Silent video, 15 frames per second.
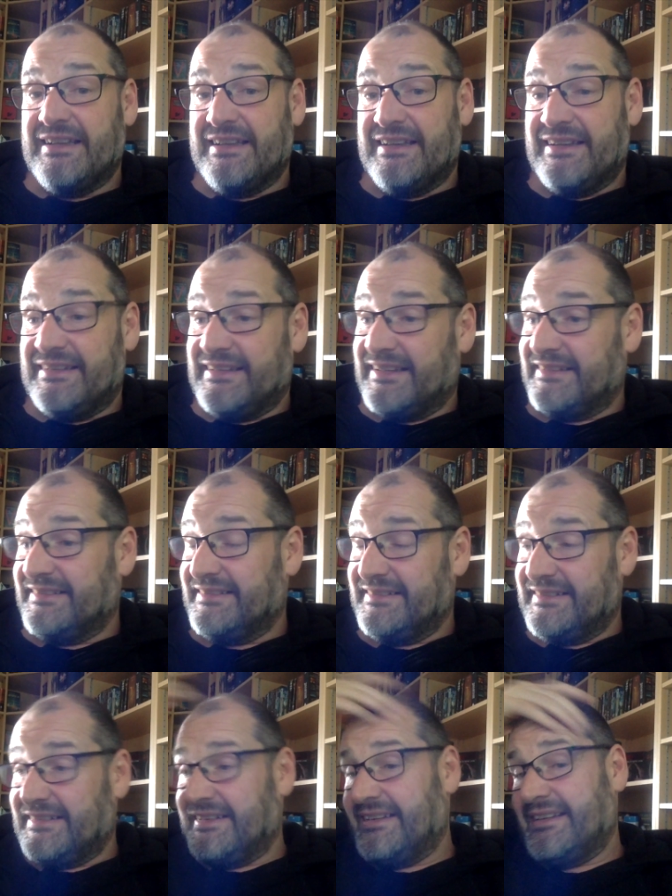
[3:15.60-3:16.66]
and
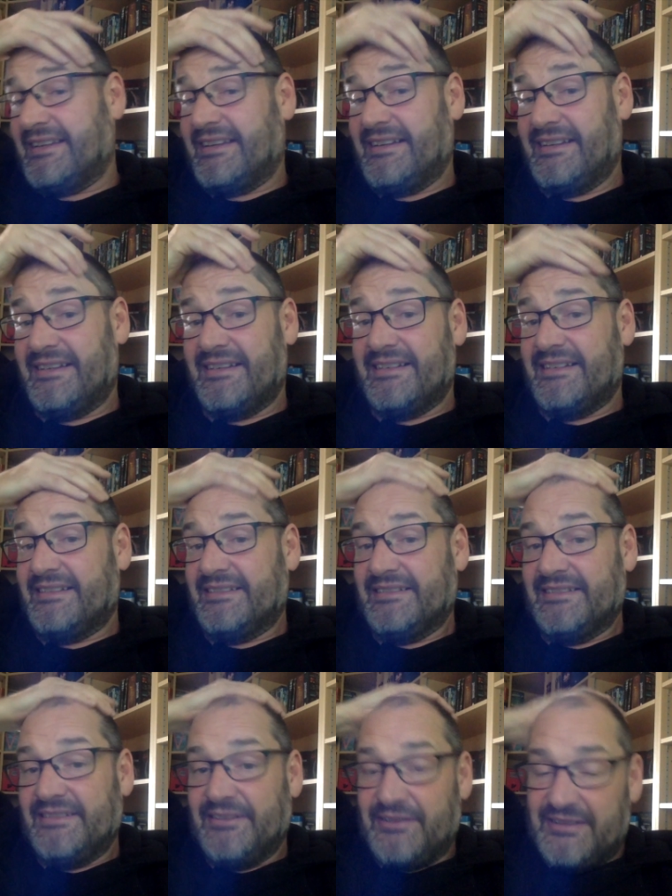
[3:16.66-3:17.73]
then uh,
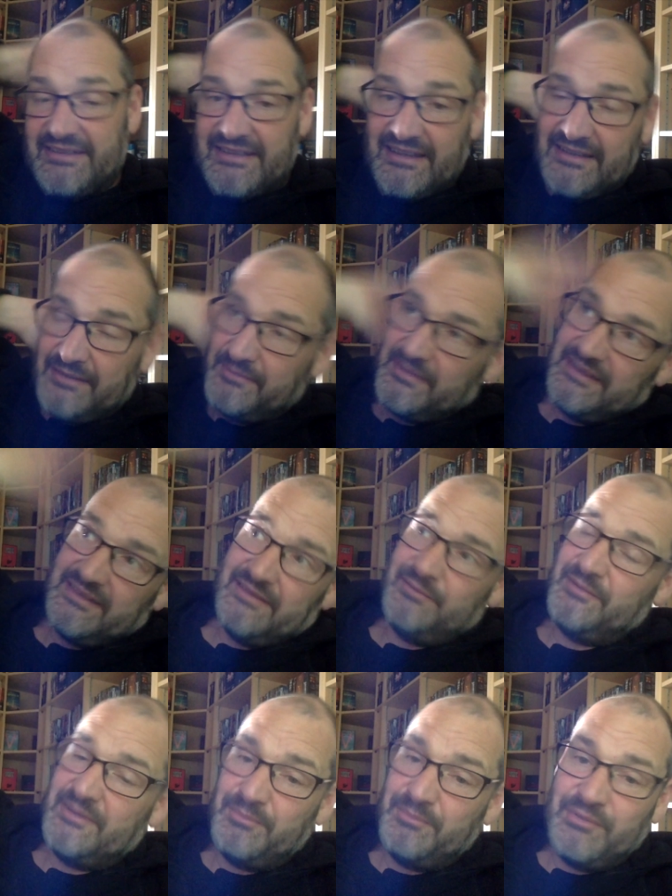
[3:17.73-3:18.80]
you can tell him uh,
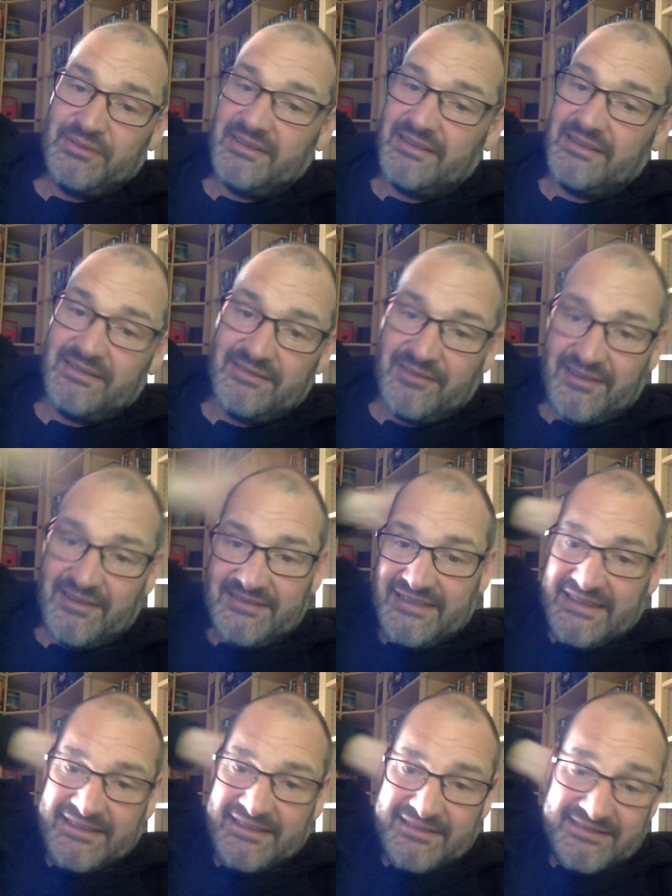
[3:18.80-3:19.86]
we put the track
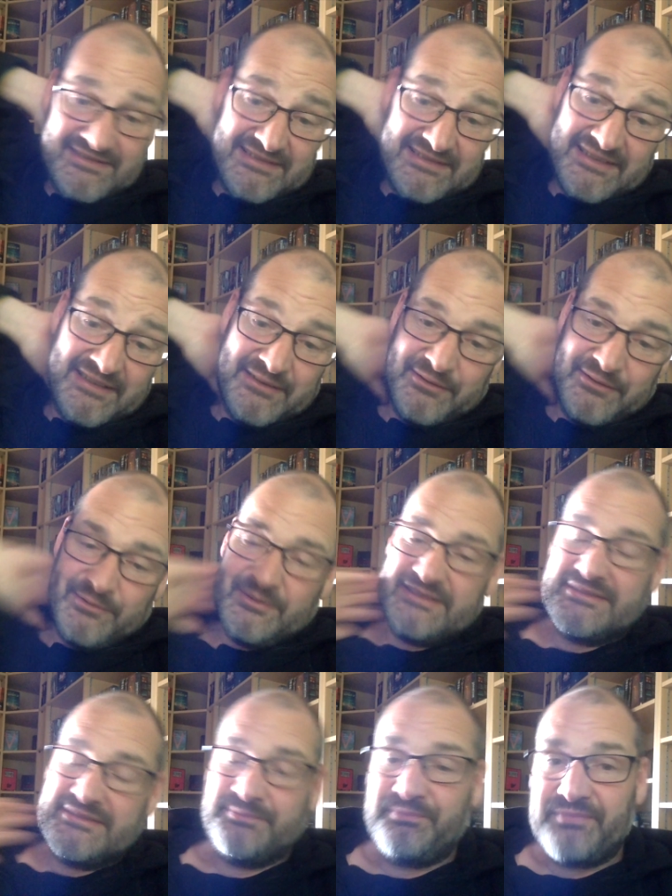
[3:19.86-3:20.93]
there. I don't know what.
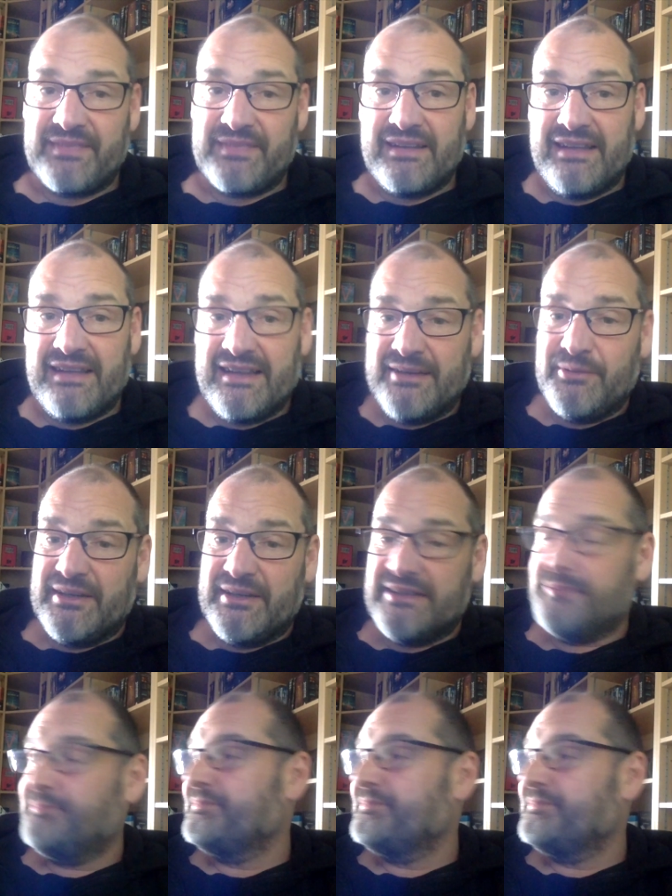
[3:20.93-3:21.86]
Anyway,